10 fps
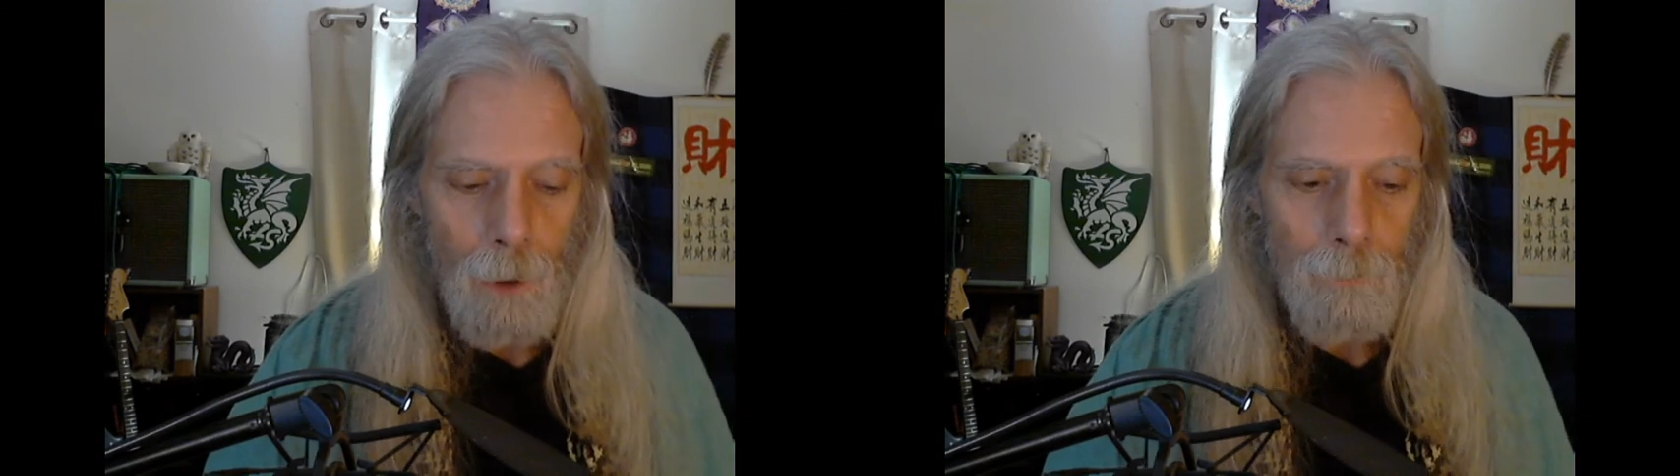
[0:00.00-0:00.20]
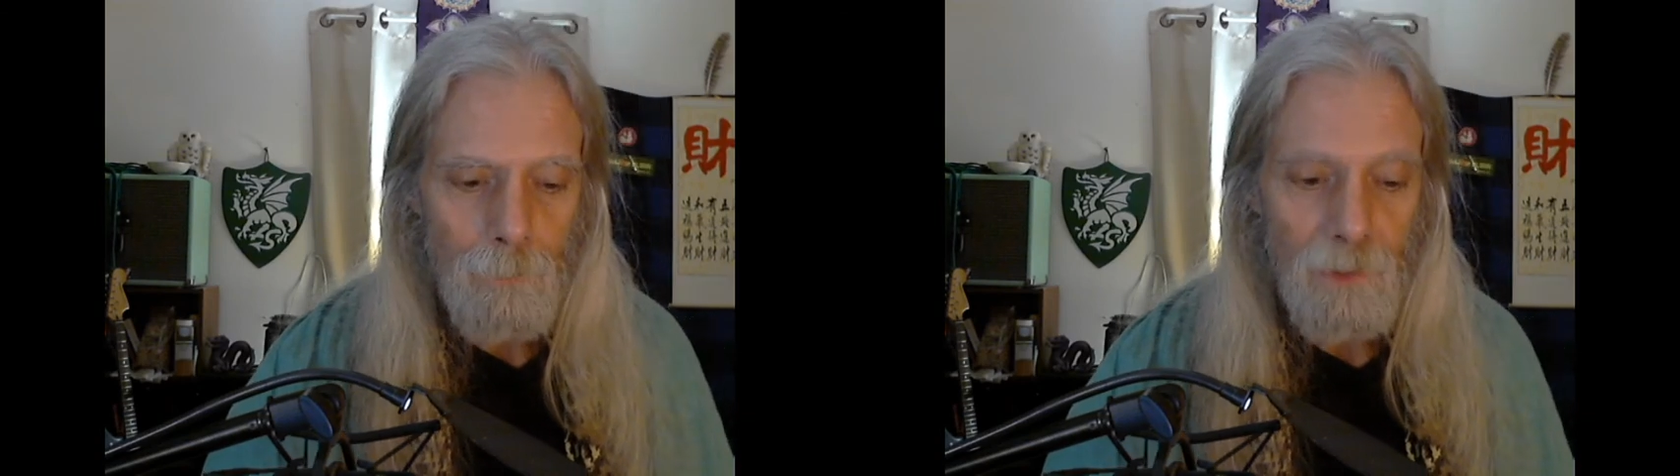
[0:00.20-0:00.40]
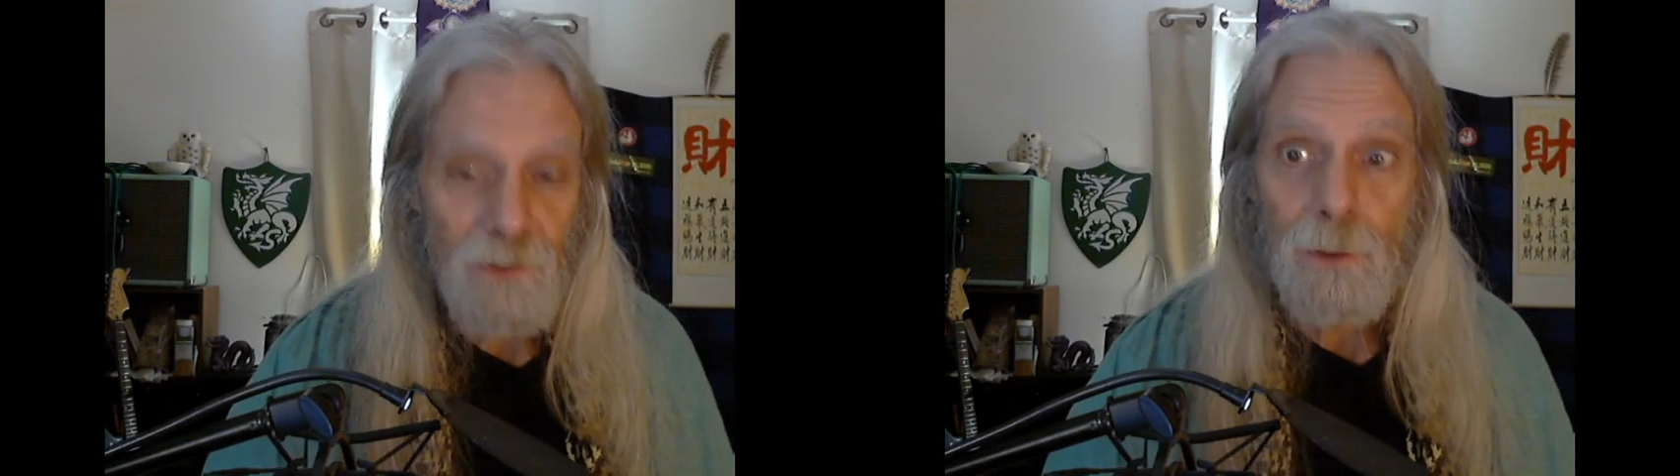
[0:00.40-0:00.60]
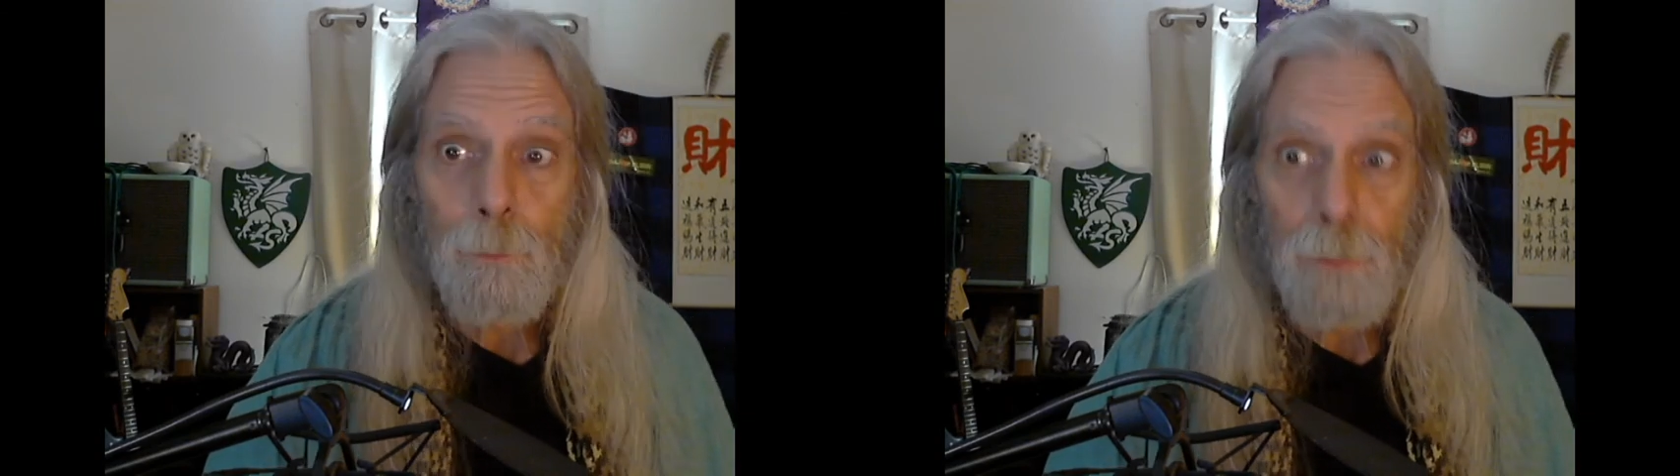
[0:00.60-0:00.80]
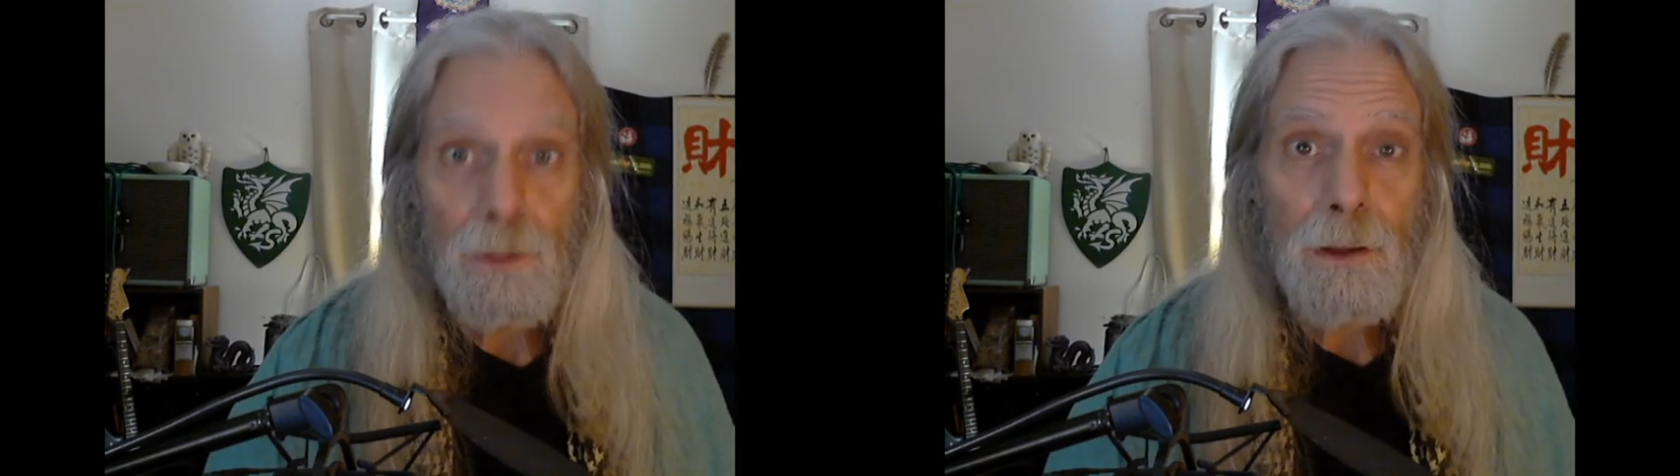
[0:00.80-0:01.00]
It's the
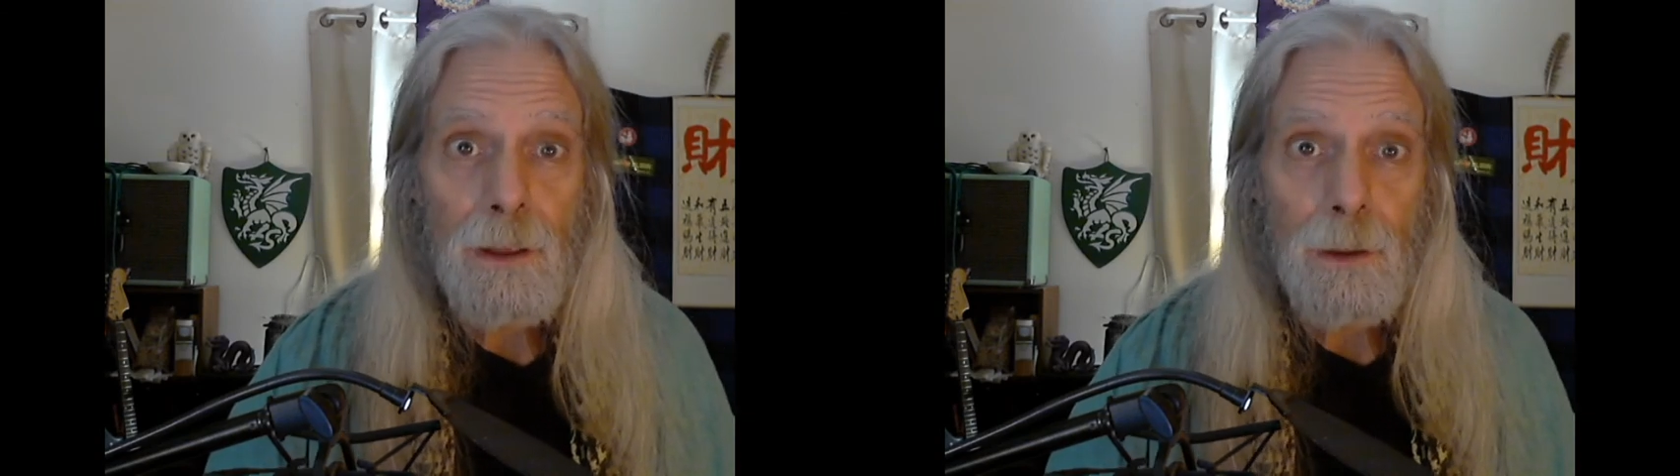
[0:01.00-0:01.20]
ability to